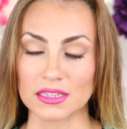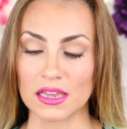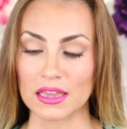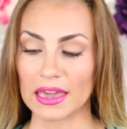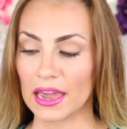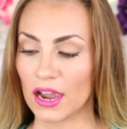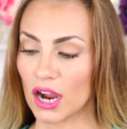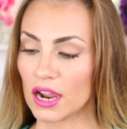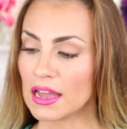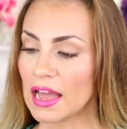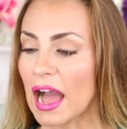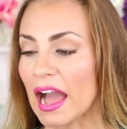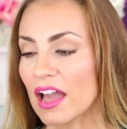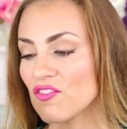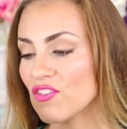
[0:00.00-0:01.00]
skincare.
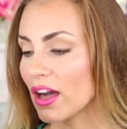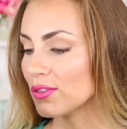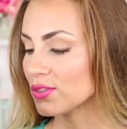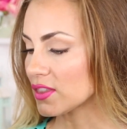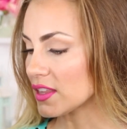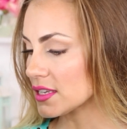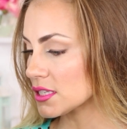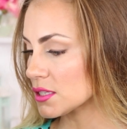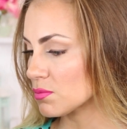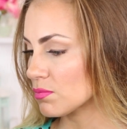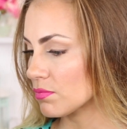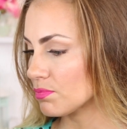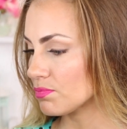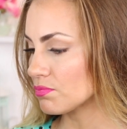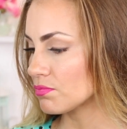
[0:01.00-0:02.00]
I found this
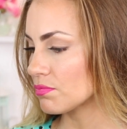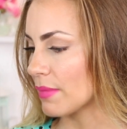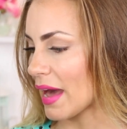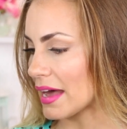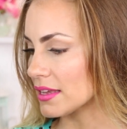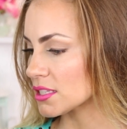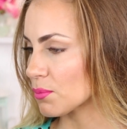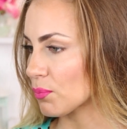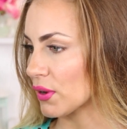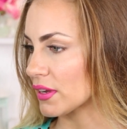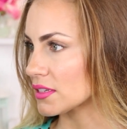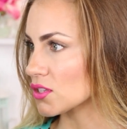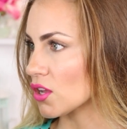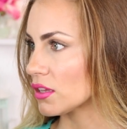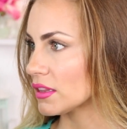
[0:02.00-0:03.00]
mask
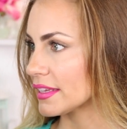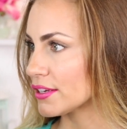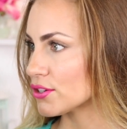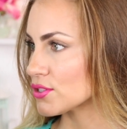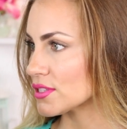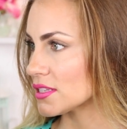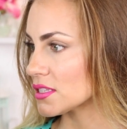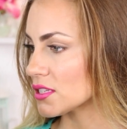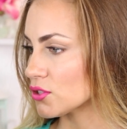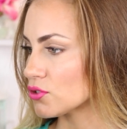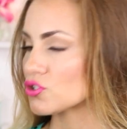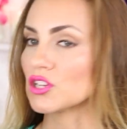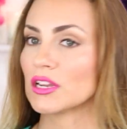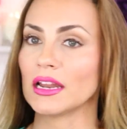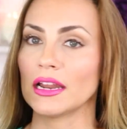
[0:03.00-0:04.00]
brand, it's called Leaders in
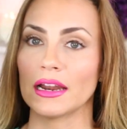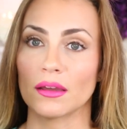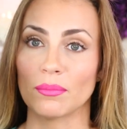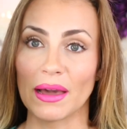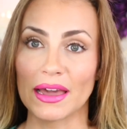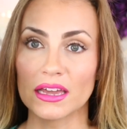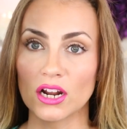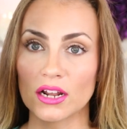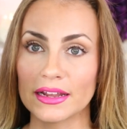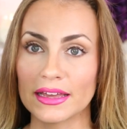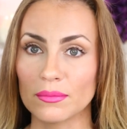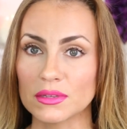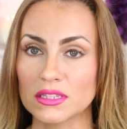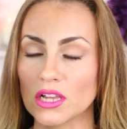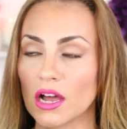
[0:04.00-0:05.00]
Solution, and I buy it on
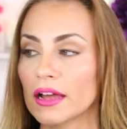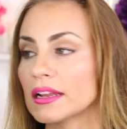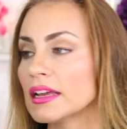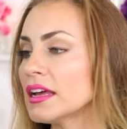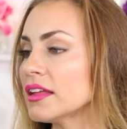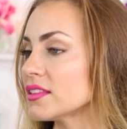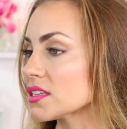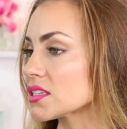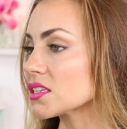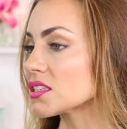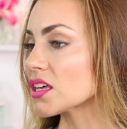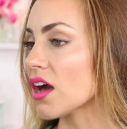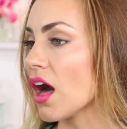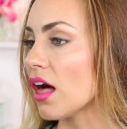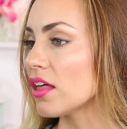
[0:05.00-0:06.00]
Amazon. This is
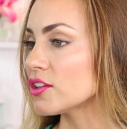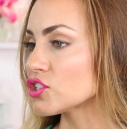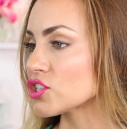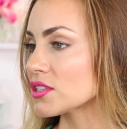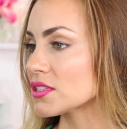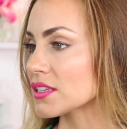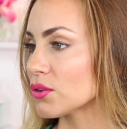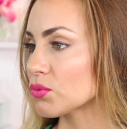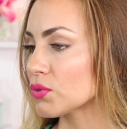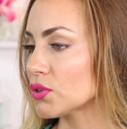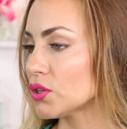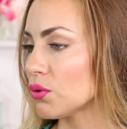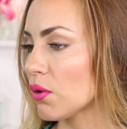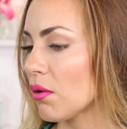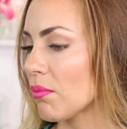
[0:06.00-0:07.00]
the Collagen Skin
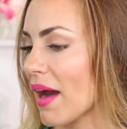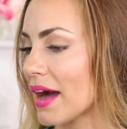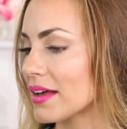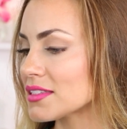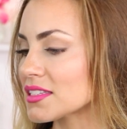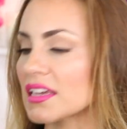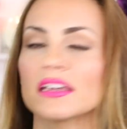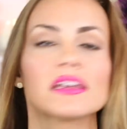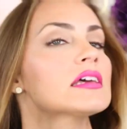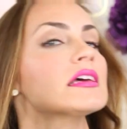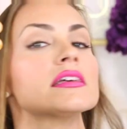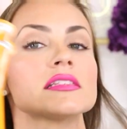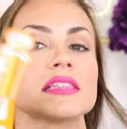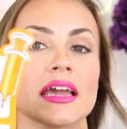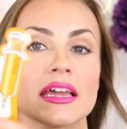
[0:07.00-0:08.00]
Renewal Mask. It
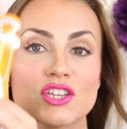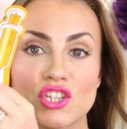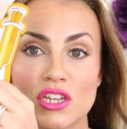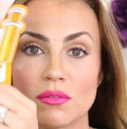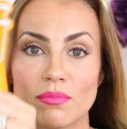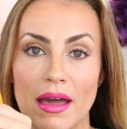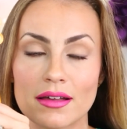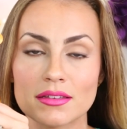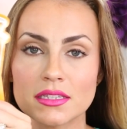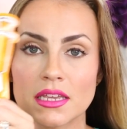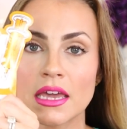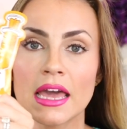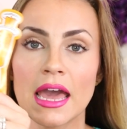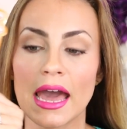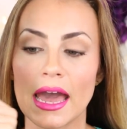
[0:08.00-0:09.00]
is a sheet
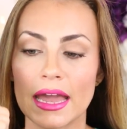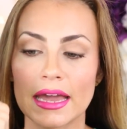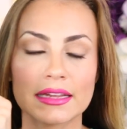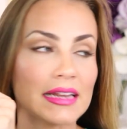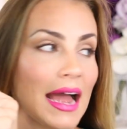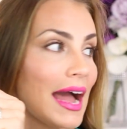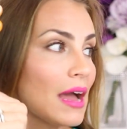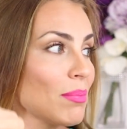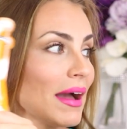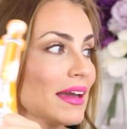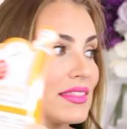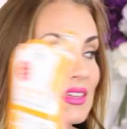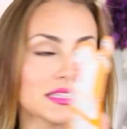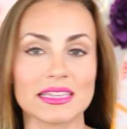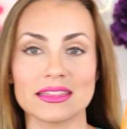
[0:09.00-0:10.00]
mask, and I
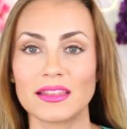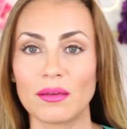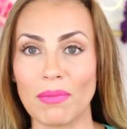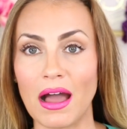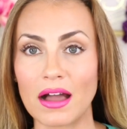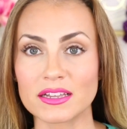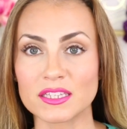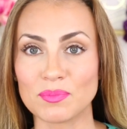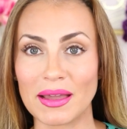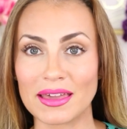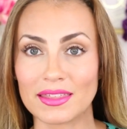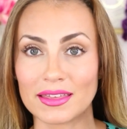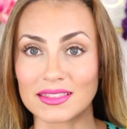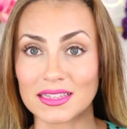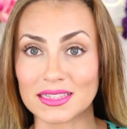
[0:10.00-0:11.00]
buy this in the box
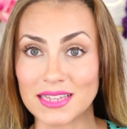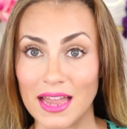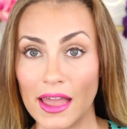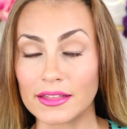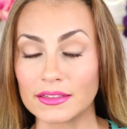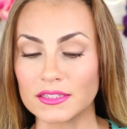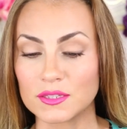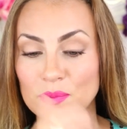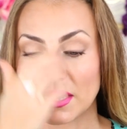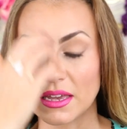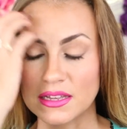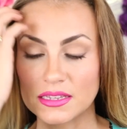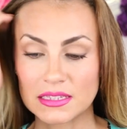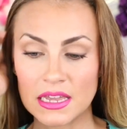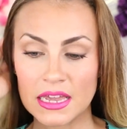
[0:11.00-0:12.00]
by like the tens
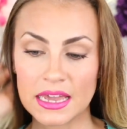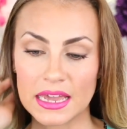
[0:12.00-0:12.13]
because